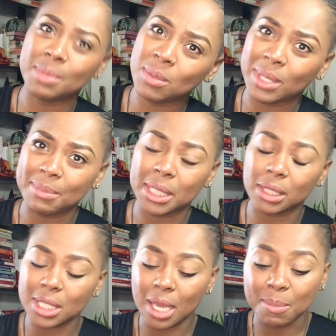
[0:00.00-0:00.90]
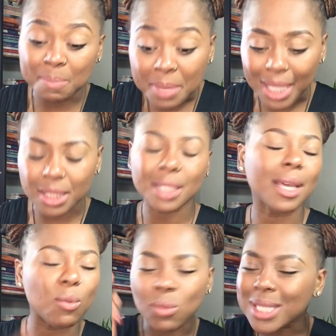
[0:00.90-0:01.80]
to be one meal a day. But
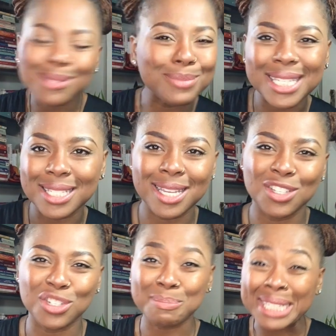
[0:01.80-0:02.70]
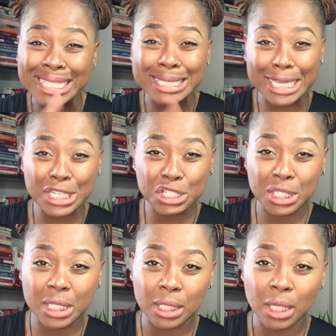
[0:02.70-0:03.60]
that wasn't my intention. My
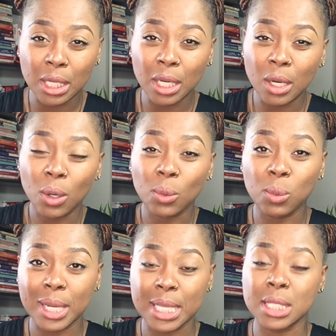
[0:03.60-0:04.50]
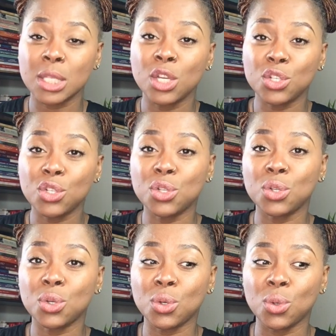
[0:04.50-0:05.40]
intention was
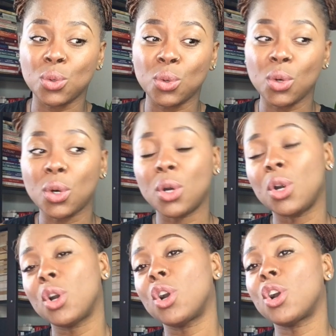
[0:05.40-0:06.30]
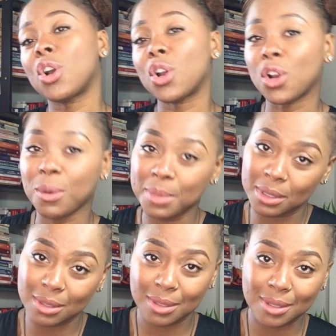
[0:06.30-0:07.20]
to curb,
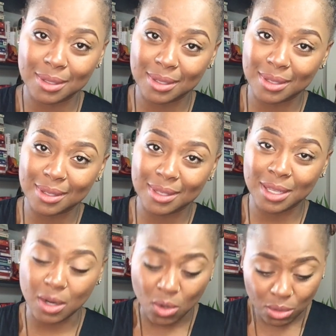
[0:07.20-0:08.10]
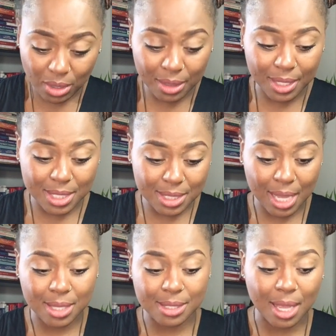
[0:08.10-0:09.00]
you know, this
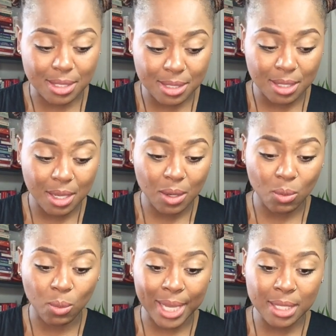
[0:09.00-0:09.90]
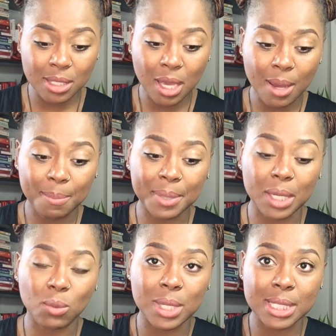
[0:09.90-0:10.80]
excess weight, but
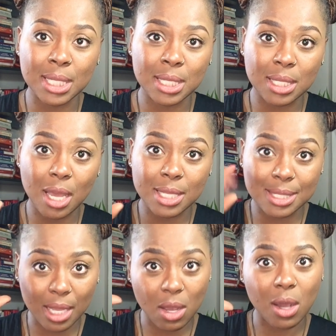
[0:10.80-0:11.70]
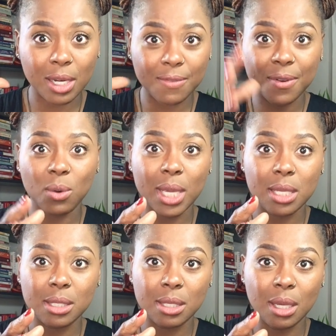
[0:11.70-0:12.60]
it wasn't a psychotic
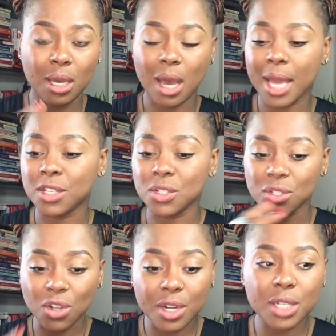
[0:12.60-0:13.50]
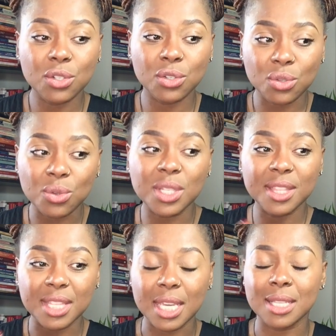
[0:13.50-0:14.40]
focus. I just started to do the
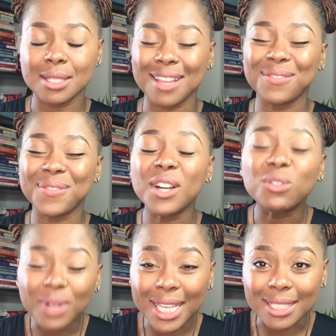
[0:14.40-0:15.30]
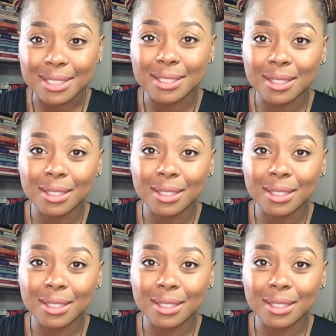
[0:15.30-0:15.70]
things that felt right